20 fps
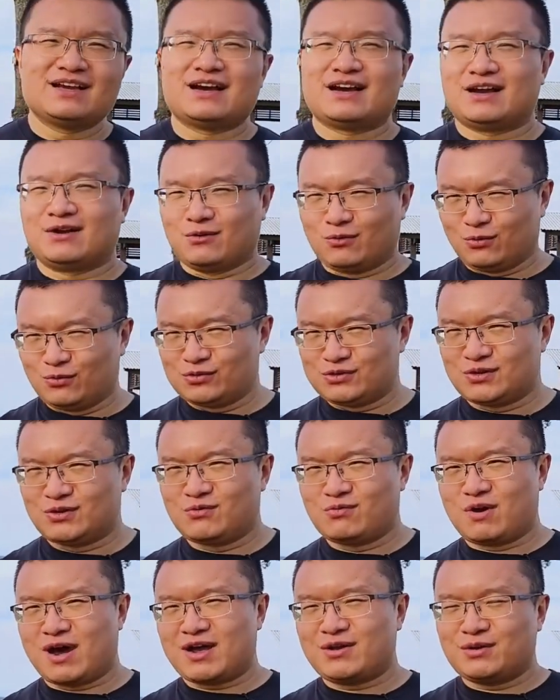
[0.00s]
and also
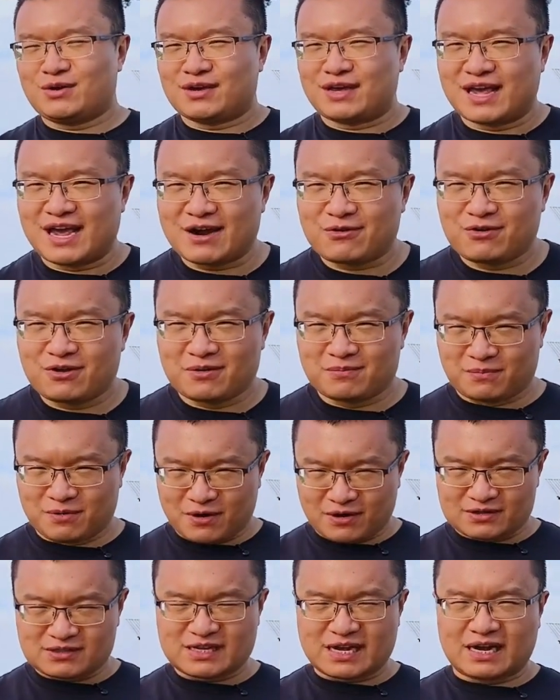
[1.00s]
why you're carrying a
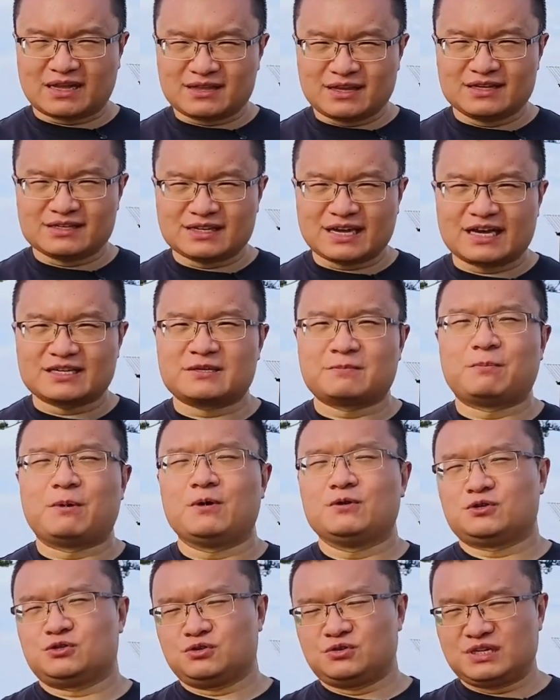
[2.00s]
box like this as
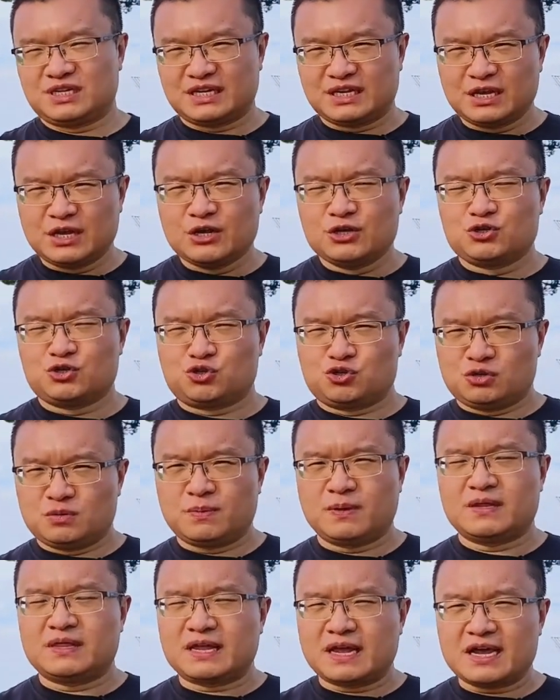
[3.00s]
opposed to the
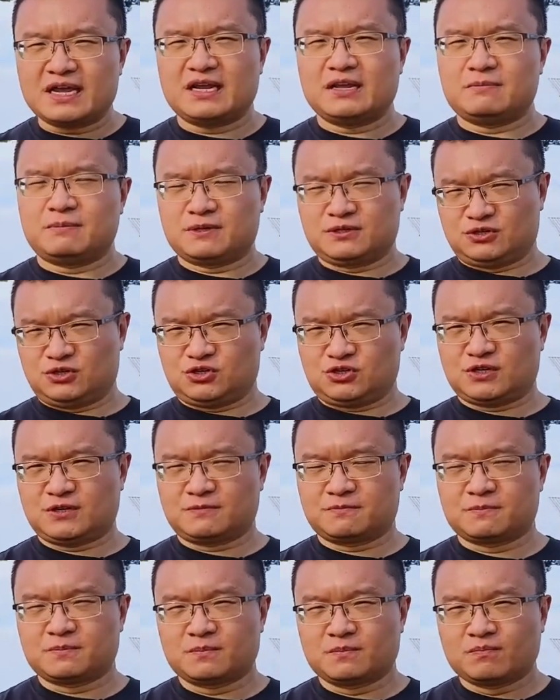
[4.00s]
supinated
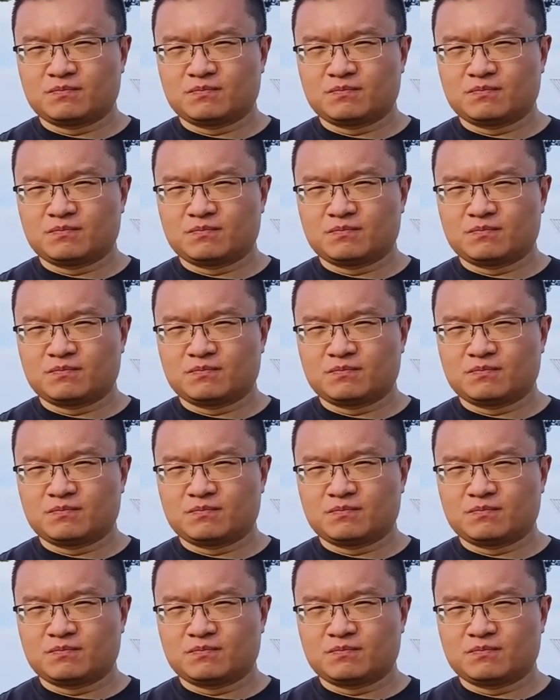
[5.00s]
position.